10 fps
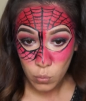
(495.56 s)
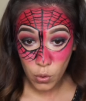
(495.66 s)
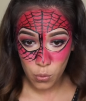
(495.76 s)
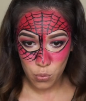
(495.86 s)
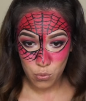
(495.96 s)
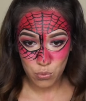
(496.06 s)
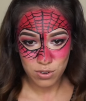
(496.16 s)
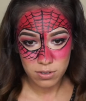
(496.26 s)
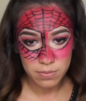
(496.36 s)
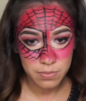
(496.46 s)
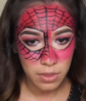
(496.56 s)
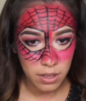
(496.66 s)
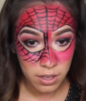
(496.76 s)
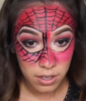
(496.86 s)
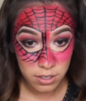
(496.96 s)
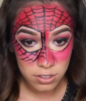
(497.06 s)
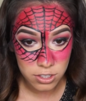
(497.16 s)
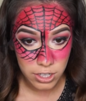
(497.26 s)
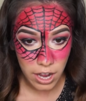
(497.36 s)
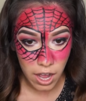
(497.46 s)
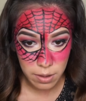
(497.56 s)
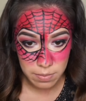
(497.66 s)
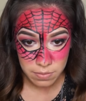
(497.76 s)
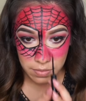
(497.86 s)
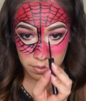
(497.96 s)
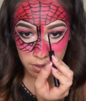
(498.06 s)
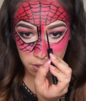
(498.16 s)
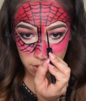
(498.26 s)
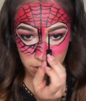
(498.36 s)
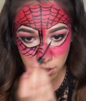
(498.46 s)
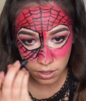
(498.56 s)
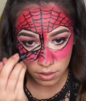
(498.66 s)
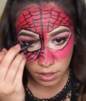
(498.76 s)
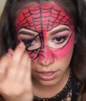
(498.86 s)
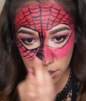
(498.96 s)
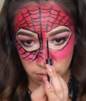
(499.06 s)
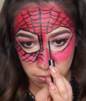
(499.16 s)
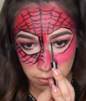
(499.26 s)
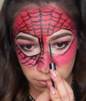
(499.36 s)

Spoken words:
Woof! Good job. And then